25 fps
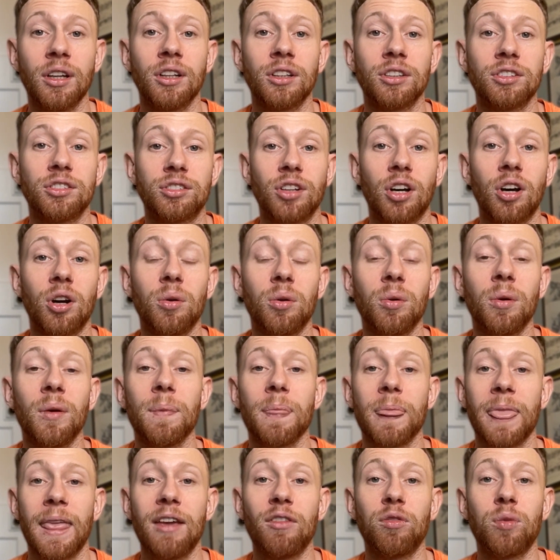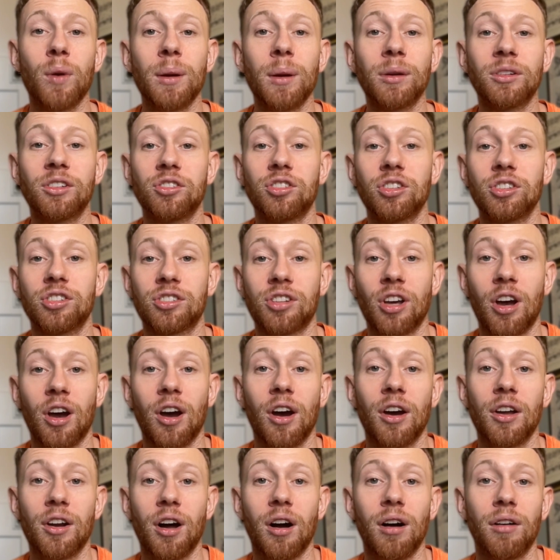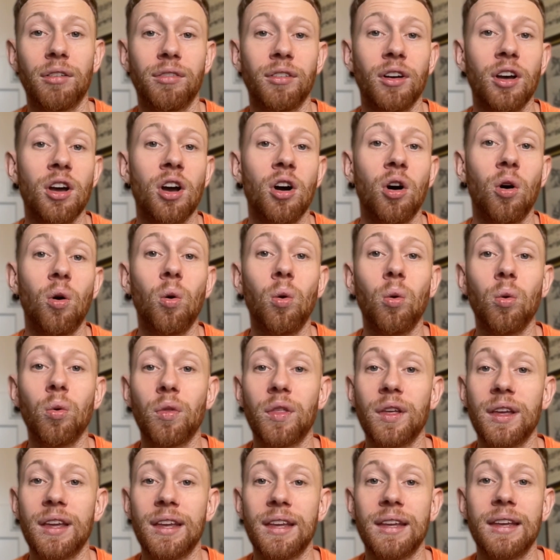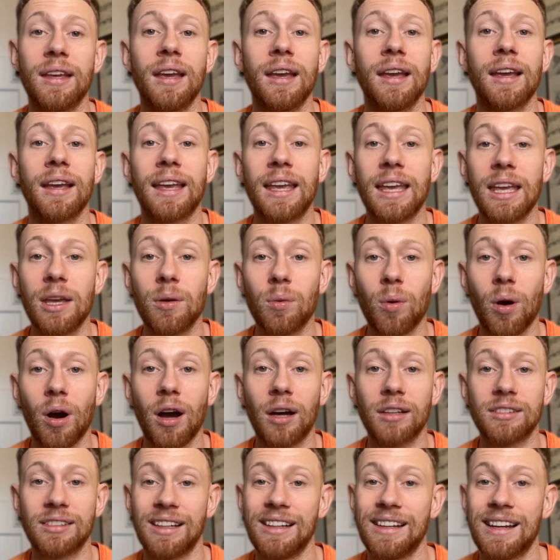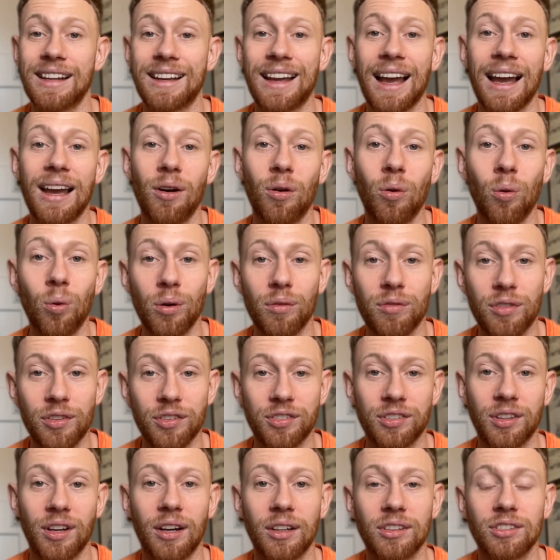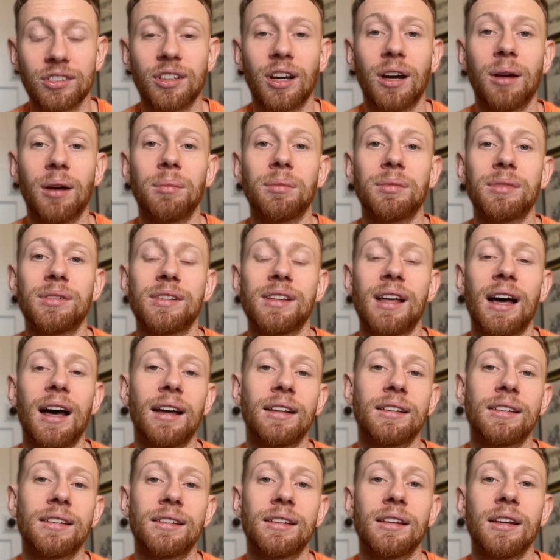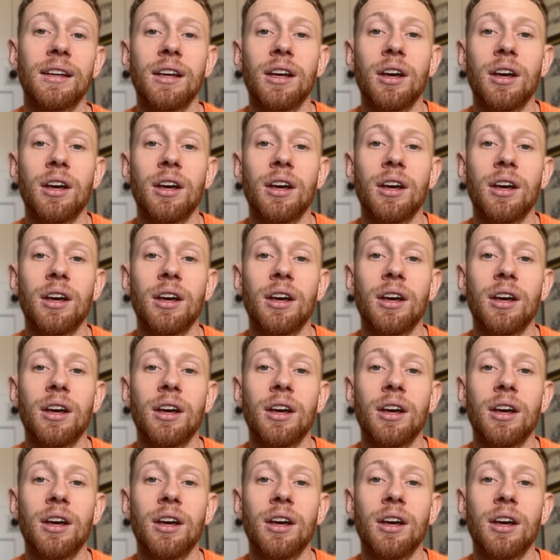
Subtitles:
So if we were to just turn off all the keywords and negate all of the search terms that